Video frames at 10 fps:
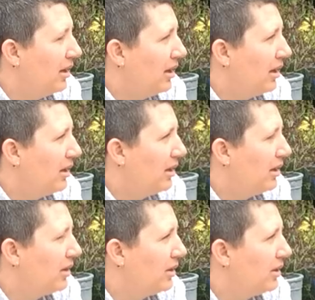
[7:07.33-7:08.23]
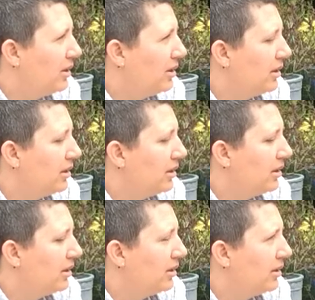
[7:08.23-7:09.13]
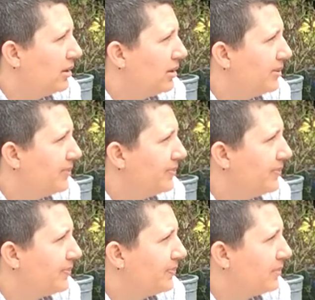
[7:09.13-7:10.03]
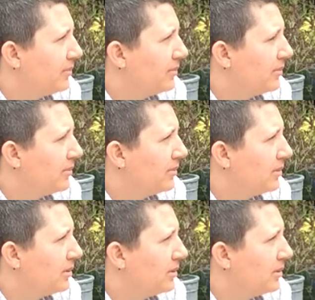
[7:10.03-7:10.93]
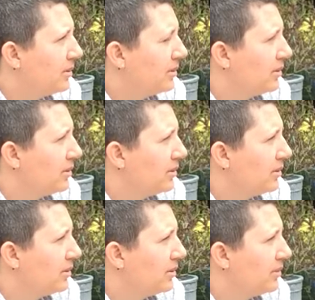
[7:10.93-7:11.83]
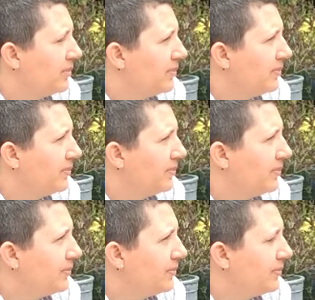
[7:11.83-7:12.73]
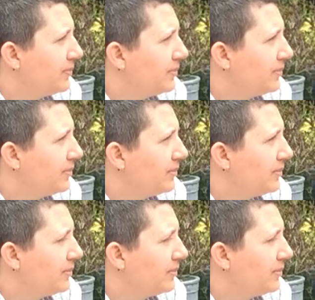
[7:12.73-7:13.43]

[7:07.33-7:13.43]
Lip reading: (not speaking)